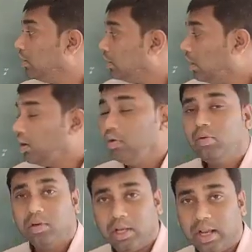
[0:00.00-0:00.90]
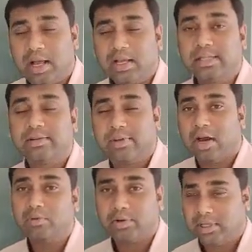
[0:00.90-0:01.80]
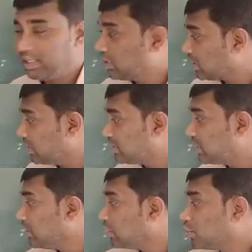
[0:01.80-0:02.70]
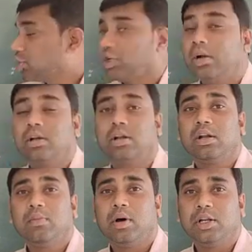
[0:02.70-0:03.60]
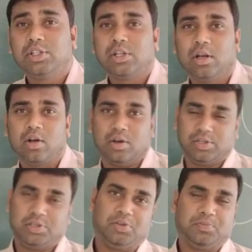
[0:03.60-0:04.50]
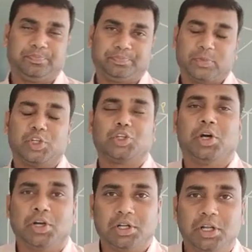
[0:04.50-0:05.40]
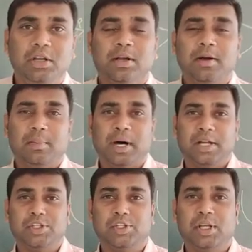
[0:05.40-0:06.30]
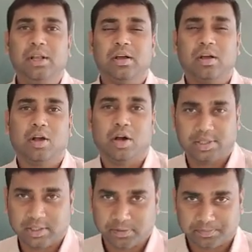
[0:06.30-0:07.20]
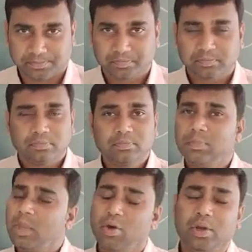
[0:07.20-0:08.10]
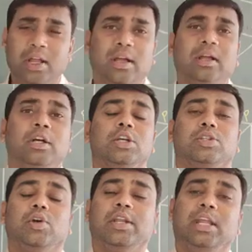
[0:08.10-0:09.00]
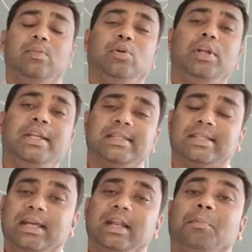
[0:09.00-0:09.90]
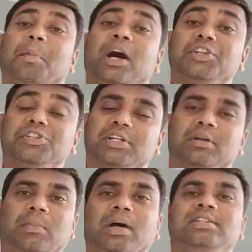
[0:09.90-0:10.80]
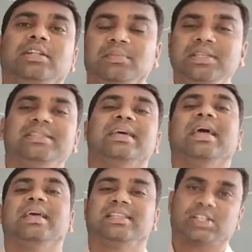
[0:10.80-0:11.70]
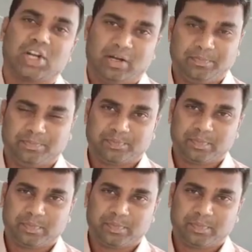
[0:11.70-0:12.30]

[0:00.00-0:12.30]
Now last we have to discuss short run marginal cost. Short run marginal cost. Okay, so in name only it is there, marginal. Marginal means extra.